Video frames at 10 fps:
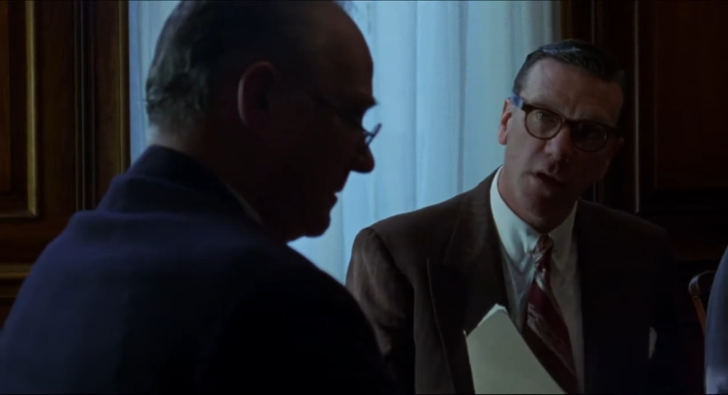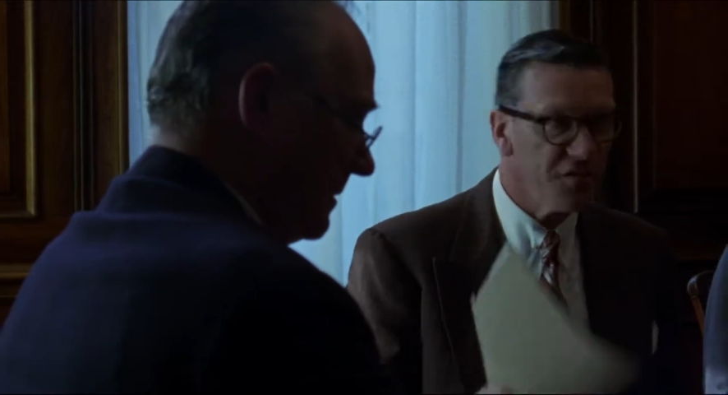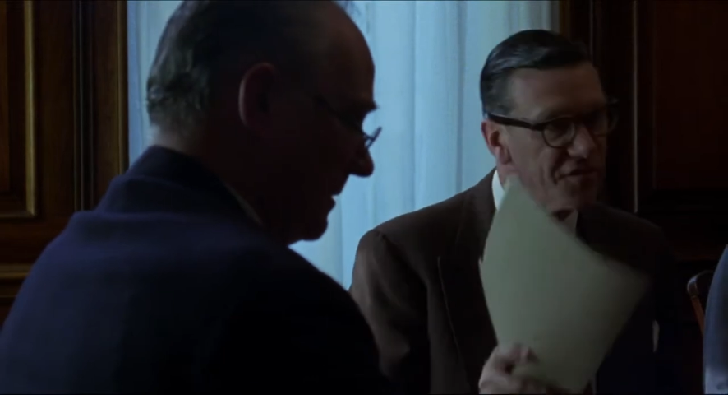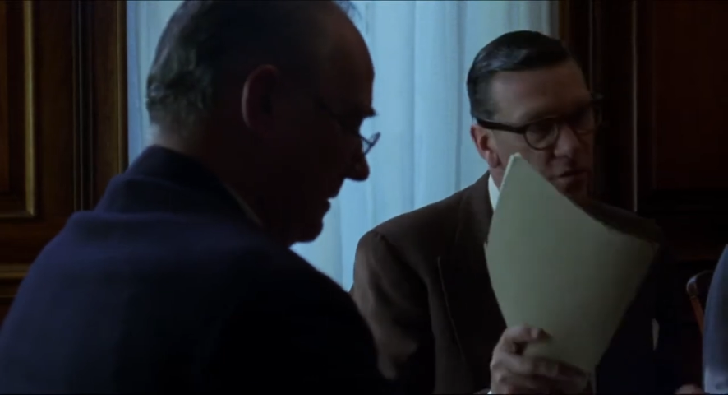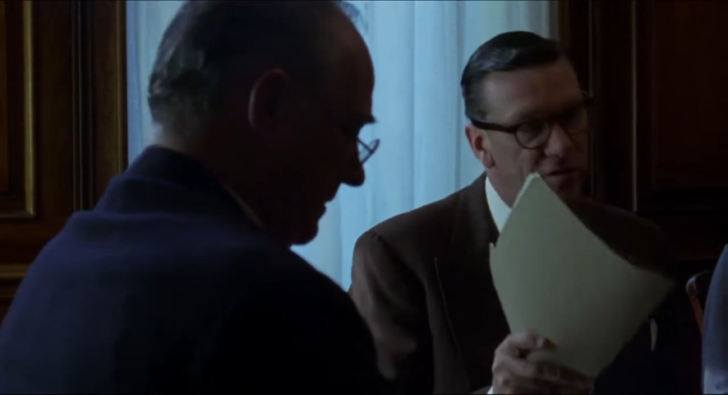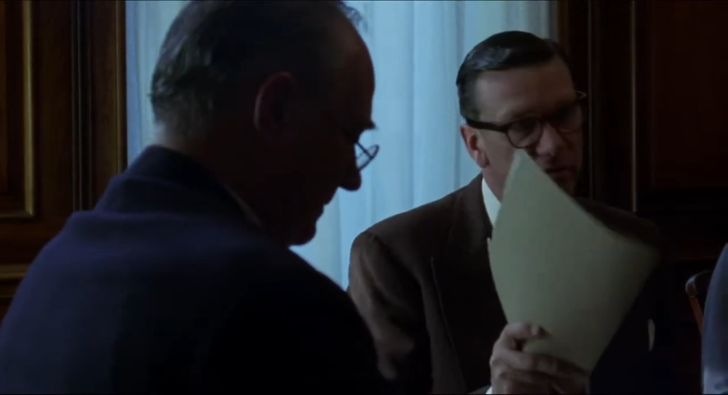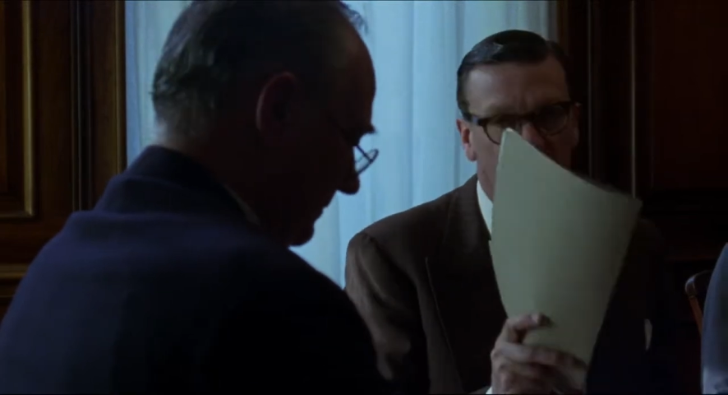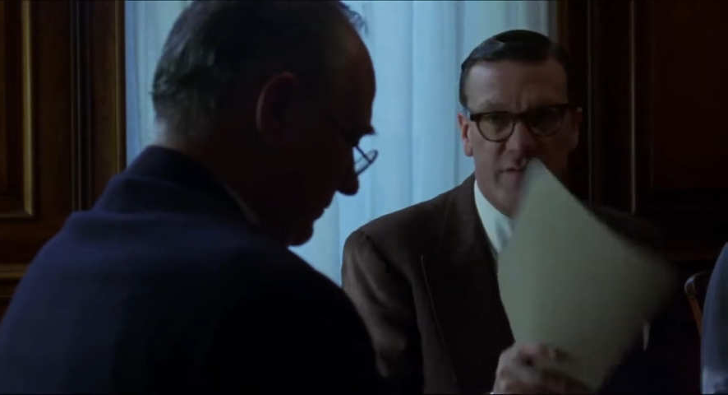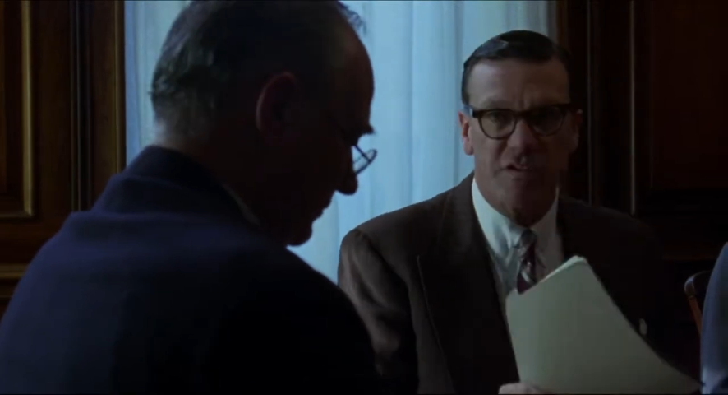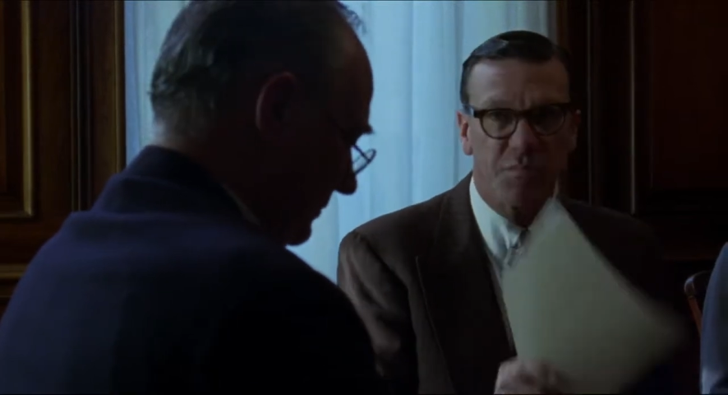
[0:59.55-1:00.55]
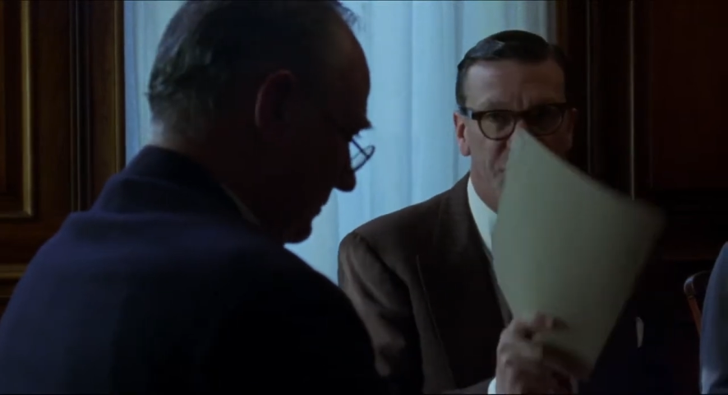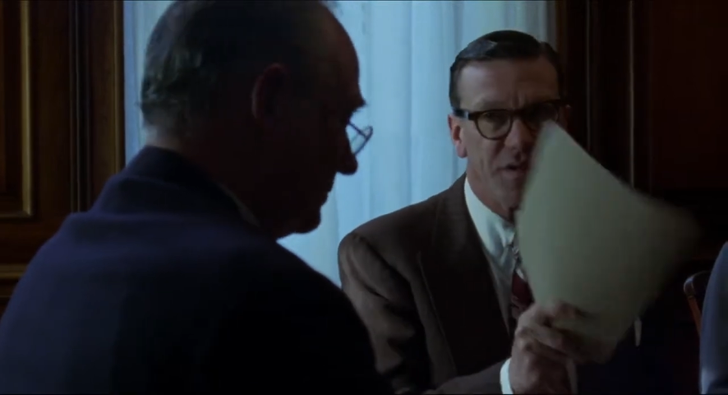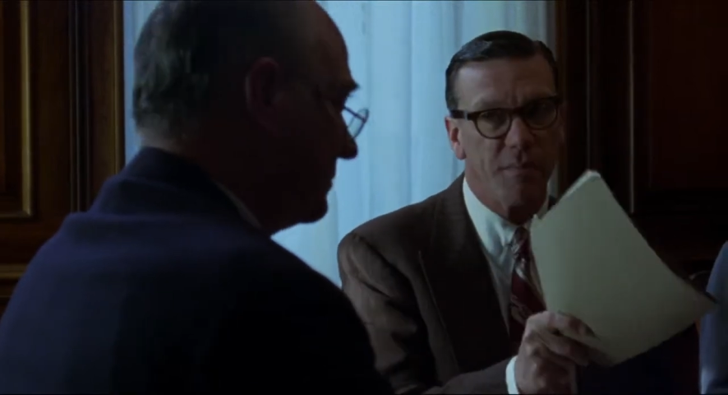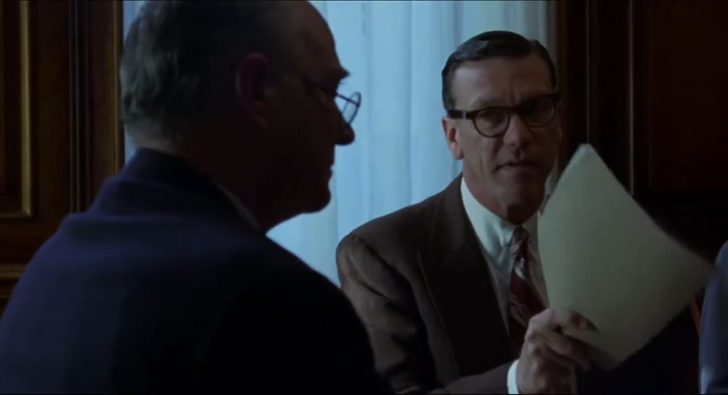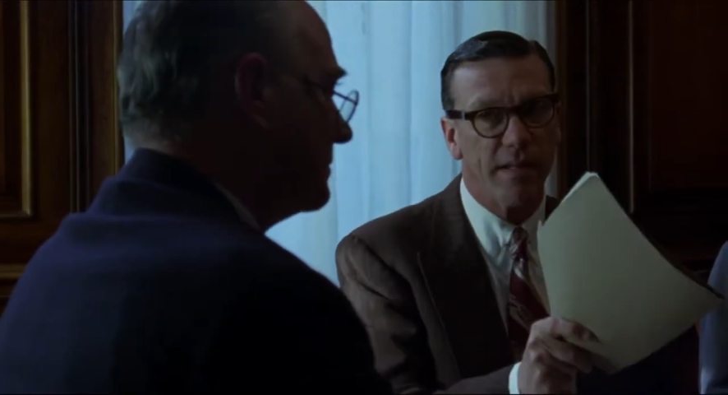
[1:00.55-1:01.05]
a series of events
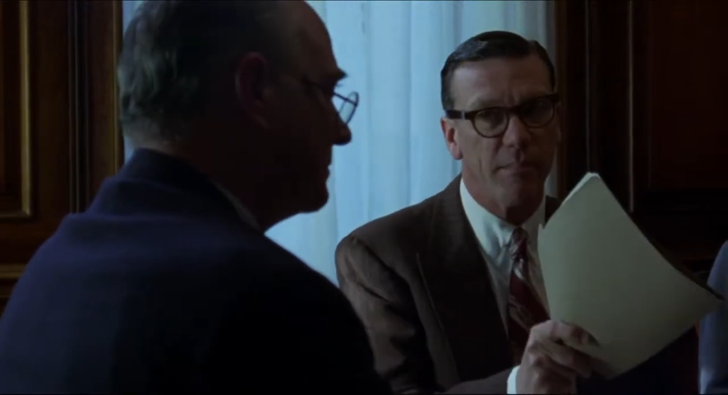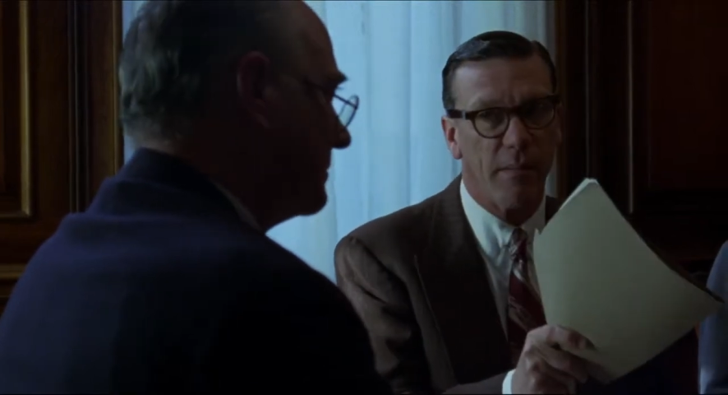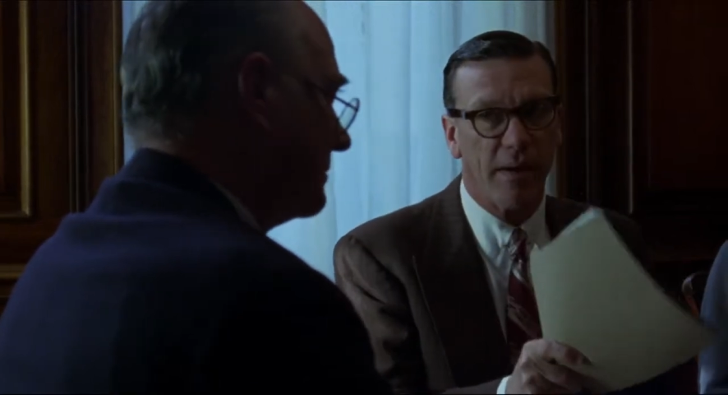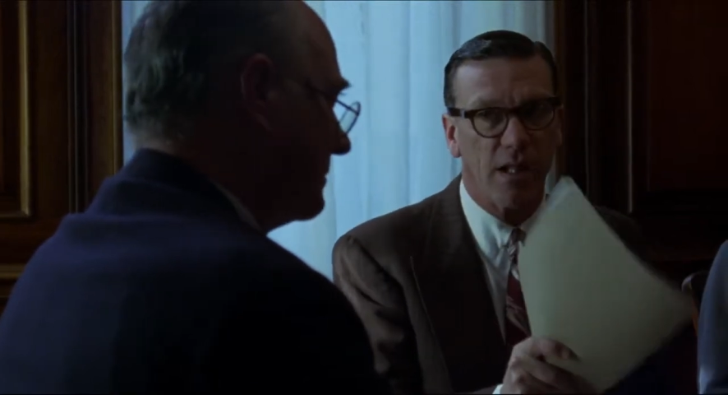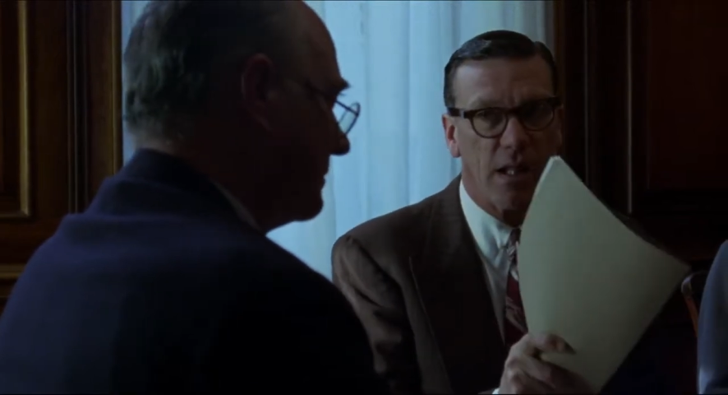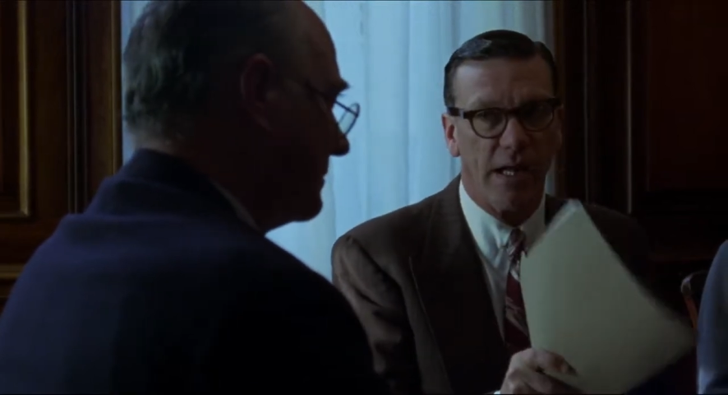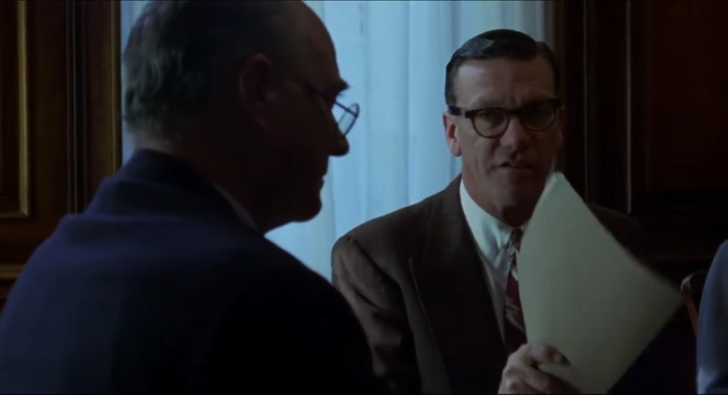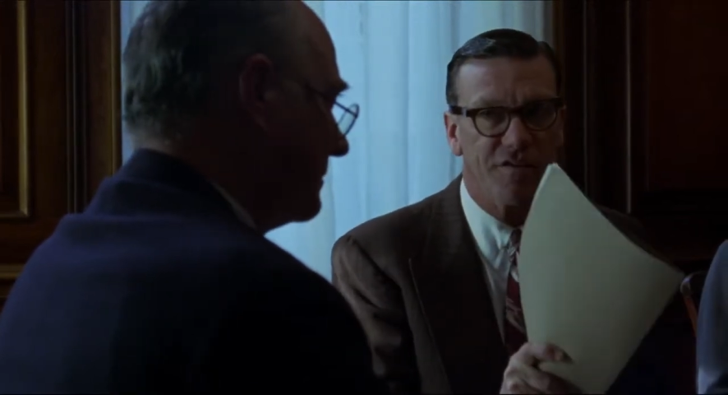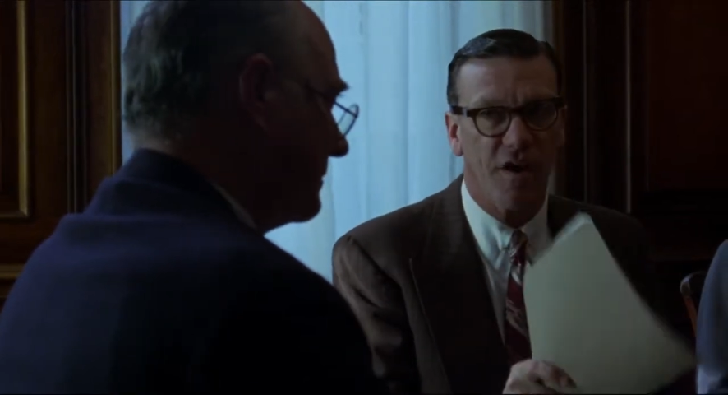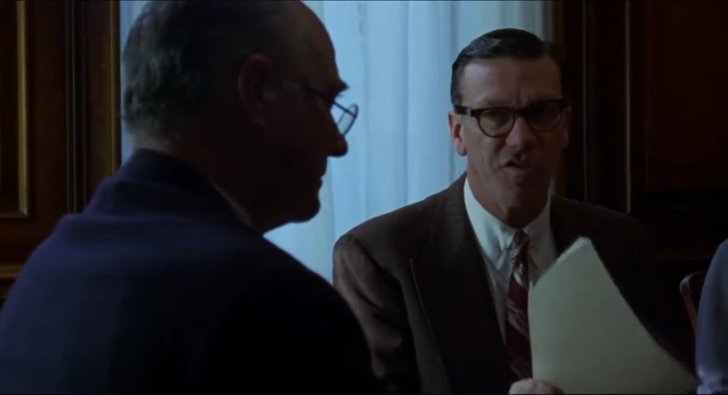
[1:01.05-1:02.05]
precipitated by my client's